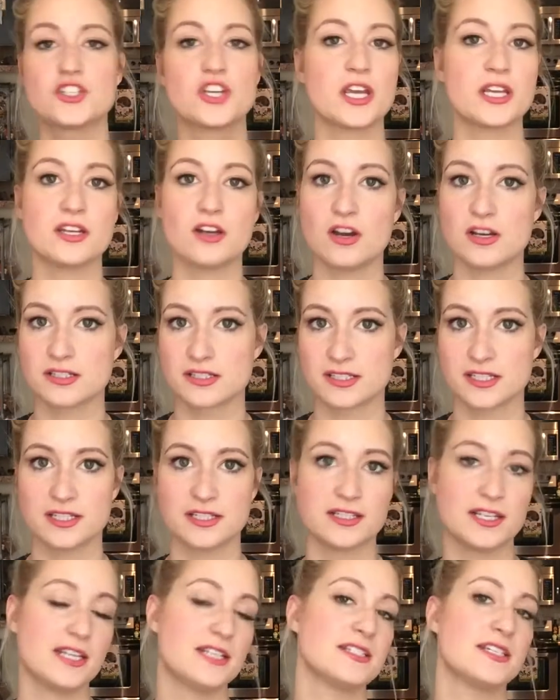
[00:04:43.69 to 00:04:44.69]
Jane
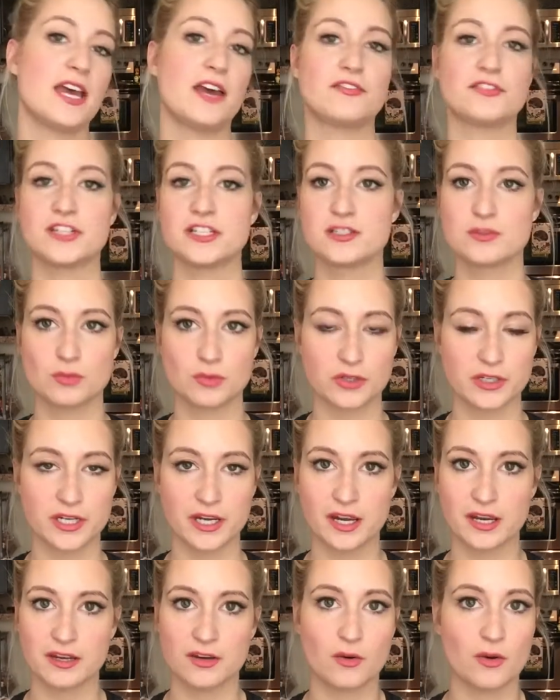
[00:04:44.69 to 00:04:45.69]
Austen, and Daphne du
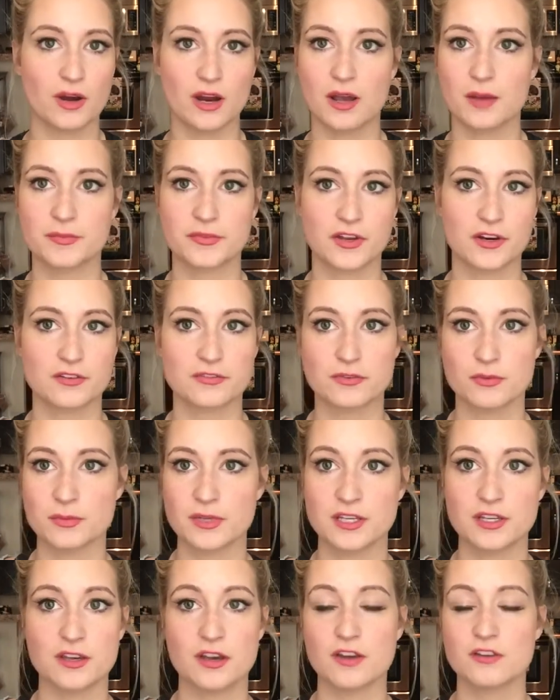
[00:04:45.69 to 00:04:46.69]
Maurier are up there for
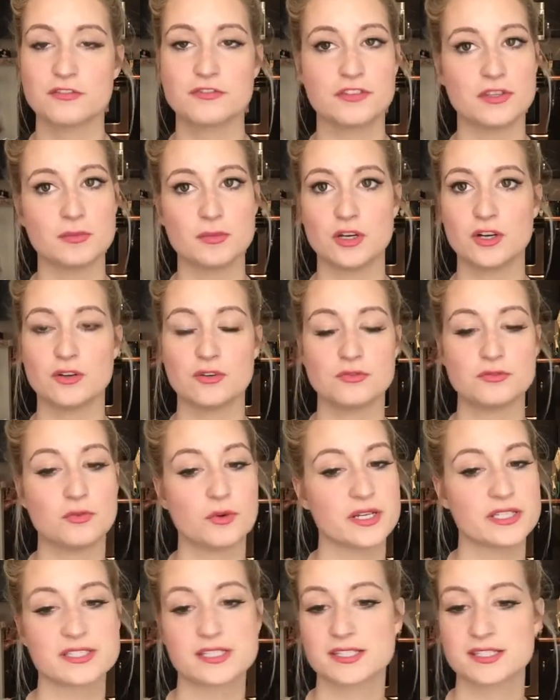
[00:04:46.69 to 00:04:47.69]
me of female
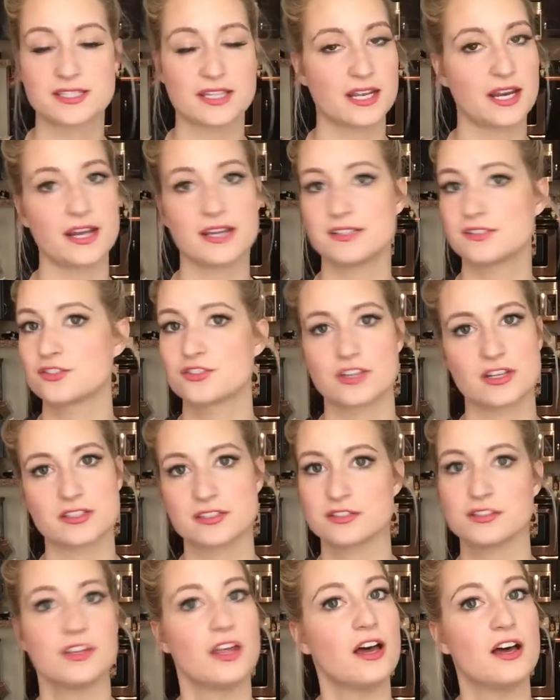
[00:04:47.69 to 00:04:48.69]
voices that I
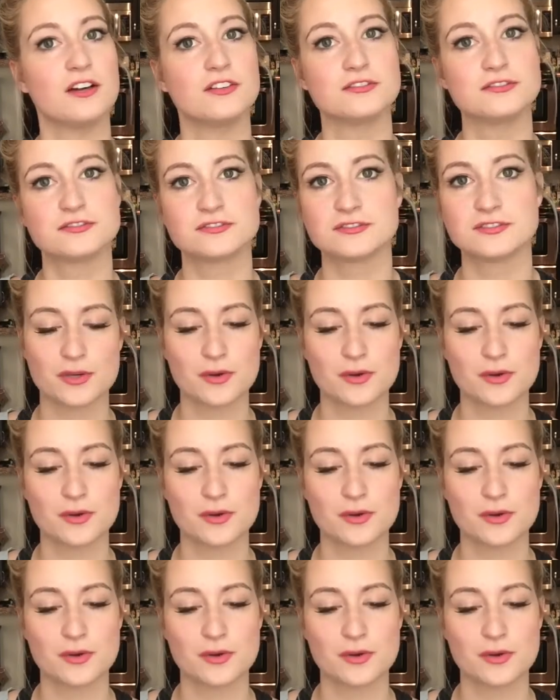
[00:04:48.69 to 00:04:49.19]
just love.